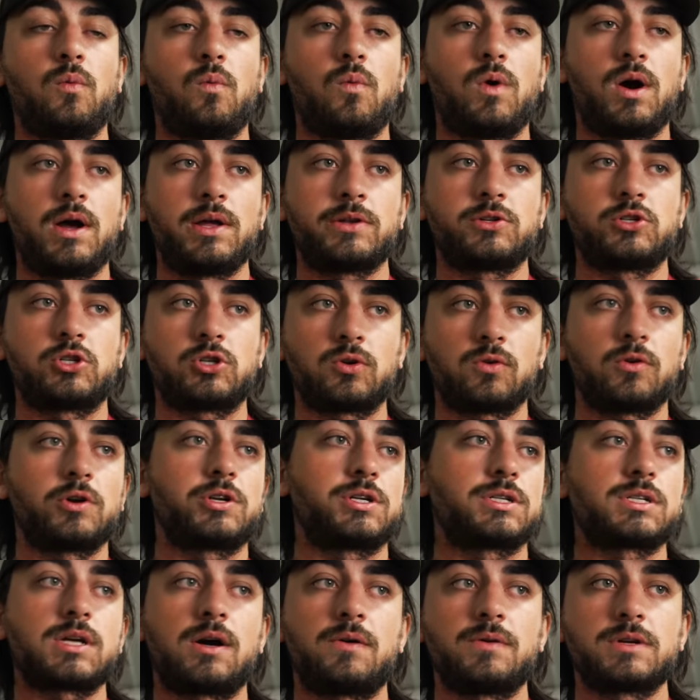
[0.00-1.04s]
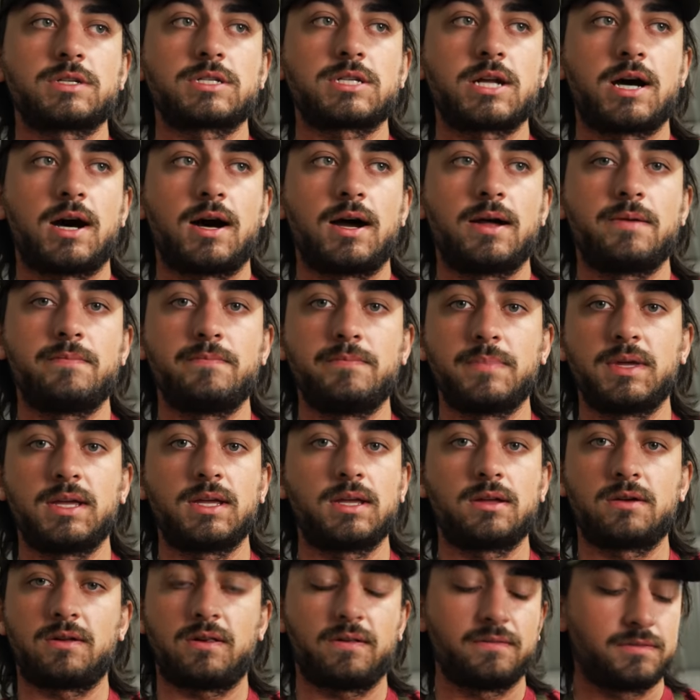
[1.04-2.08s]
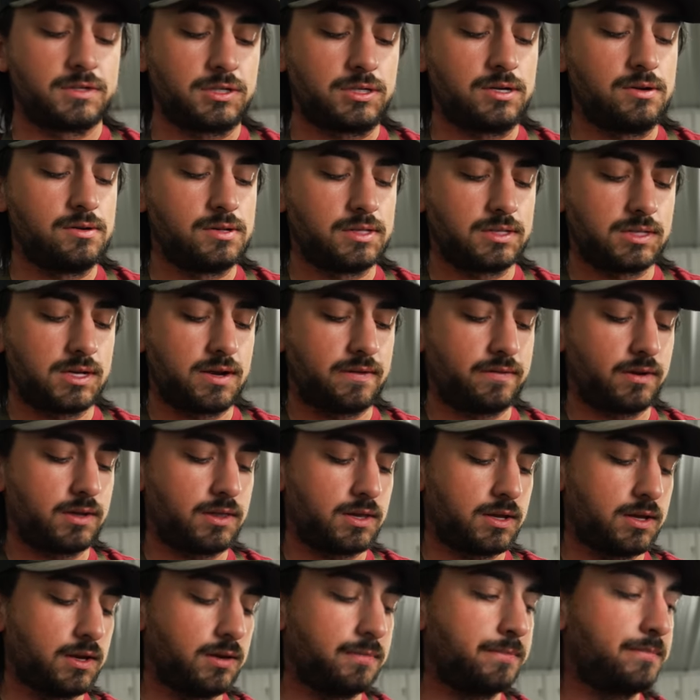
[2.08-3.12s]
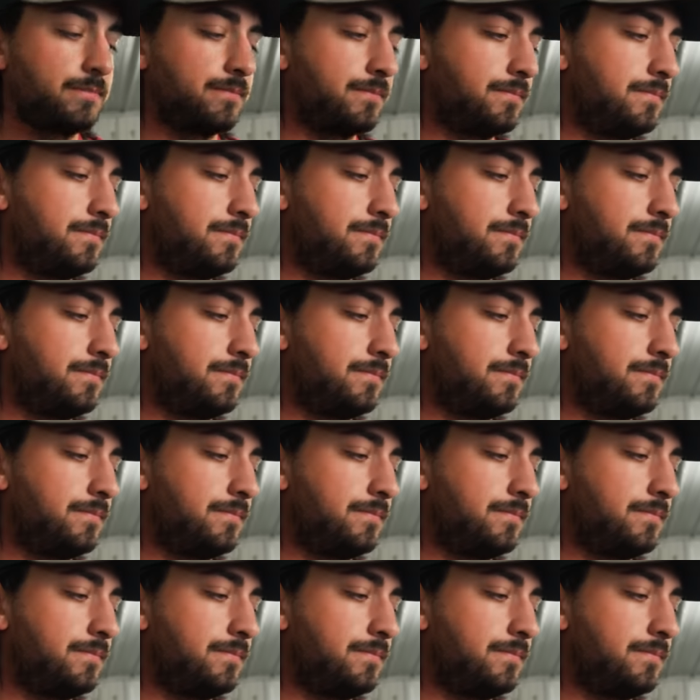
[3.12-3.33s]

what George has always taught me and all the students and everything